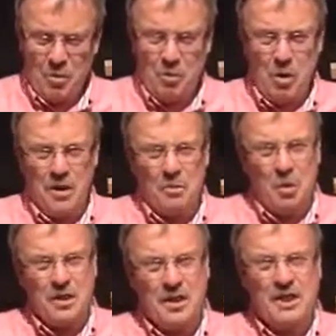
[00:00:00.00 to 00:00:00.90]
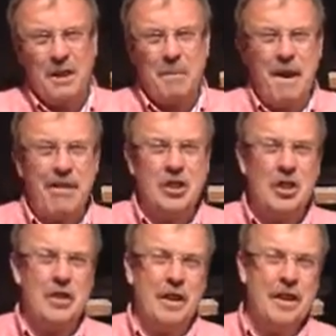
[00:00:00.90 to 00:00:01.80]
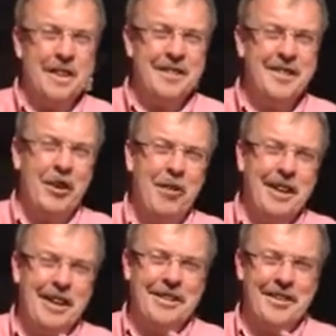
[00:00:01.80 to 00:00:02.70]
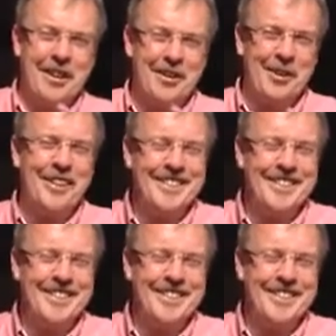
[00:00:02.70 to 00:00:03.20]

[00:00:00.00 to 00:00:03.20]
What does a marriage look like? Sorry, Lind, I got to.